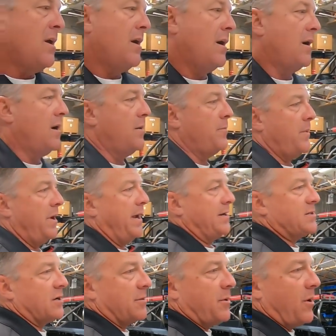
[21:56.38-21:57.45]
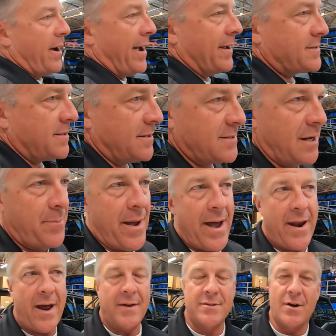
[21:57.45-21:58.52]
Um, a Turbo S is a
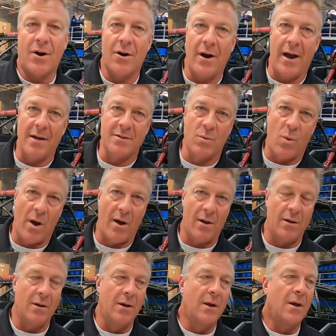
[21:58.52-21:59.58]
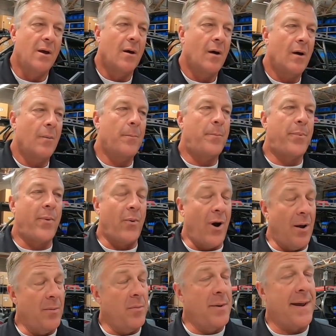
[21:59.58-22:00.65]
badass car as well.
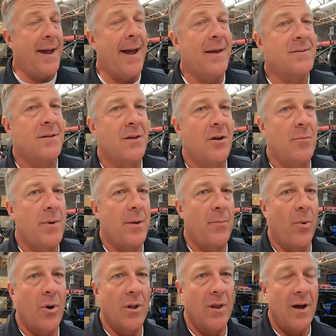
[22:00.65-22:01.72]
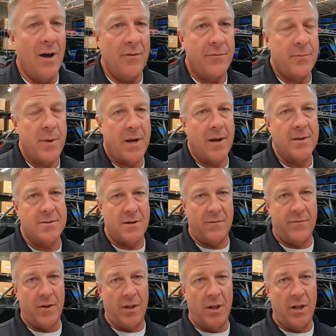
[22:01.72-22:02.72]
Probably has a little bit more love because of the